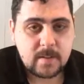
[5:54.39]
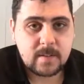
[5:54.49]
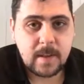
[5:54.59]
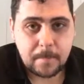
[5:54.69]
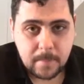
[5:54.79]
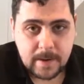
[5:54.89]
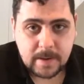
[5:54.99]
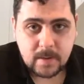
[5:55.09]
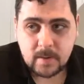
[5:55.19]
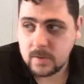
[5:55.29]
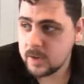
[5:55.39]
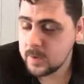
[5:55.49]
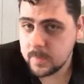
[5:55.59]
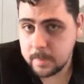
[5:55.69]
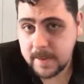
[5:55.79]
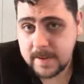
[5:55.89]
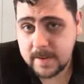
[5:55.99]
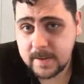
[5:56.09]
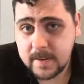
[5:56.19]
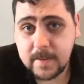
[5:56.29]
template document
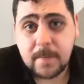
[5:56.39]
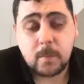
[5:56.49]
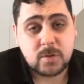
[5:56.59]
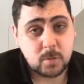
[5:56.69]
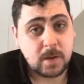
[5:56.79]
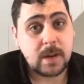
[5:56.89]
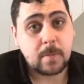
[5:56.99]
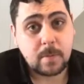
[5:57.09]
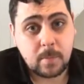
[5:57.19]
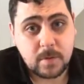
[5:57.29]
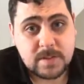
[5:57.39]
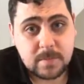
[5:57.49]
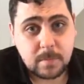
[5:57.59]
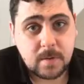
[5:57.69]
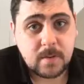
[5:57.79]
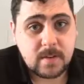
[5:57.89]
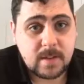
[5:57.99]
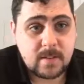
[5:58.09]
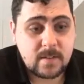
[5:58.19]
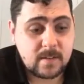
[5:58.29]
pack, which we are promoting because
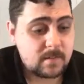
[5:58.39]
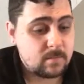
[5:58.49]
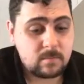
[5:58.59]
it's